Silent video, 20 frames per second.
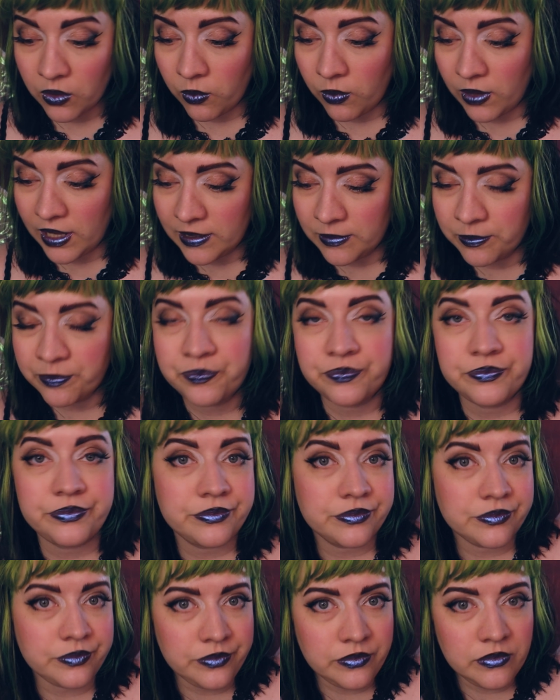Well,
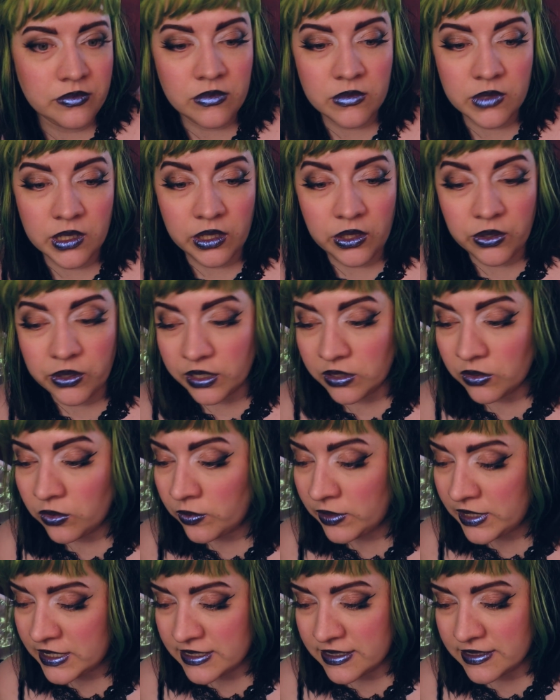can
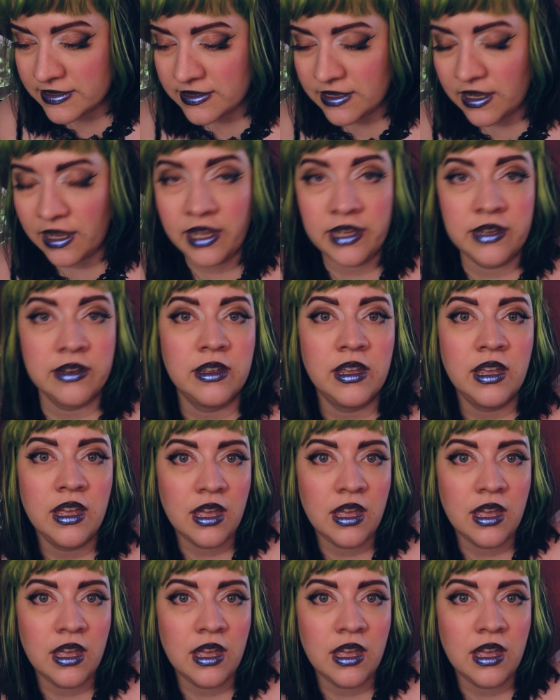always decide